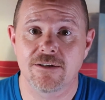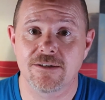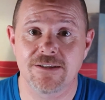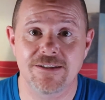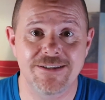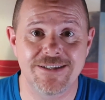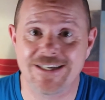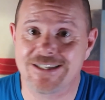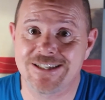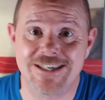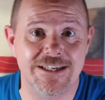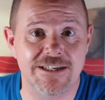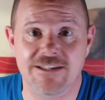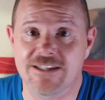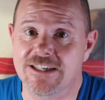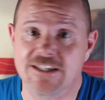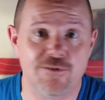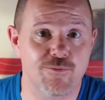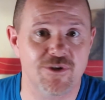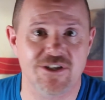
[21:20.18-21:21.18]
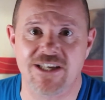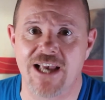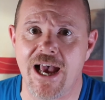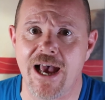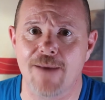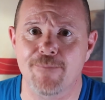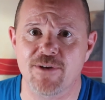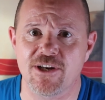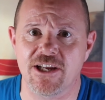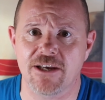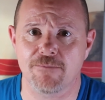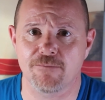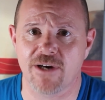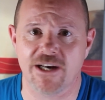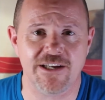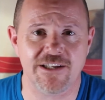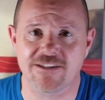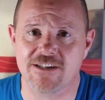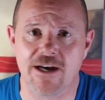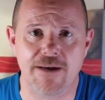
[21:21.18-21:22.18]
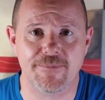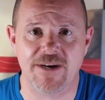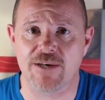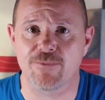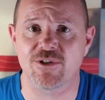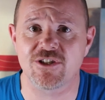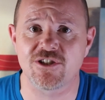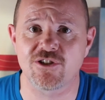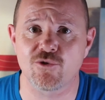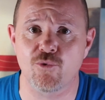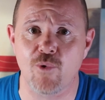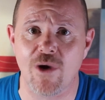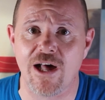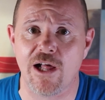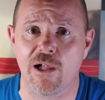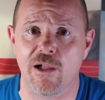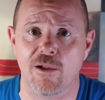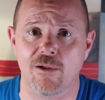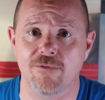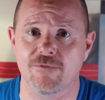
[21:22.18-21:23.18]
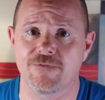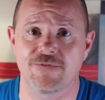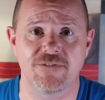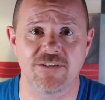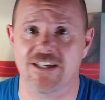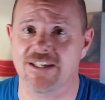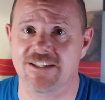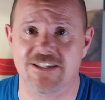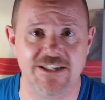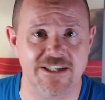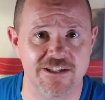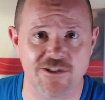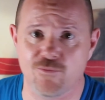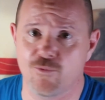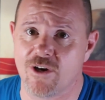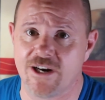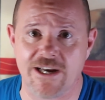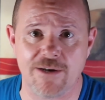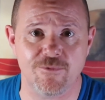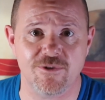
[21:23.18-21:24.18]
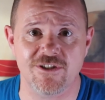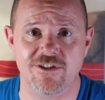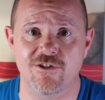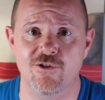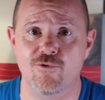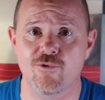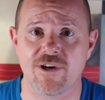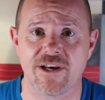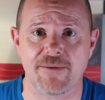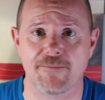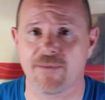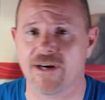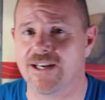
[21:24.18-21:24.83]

this was happening. By the time I was 12, this is what I was doing.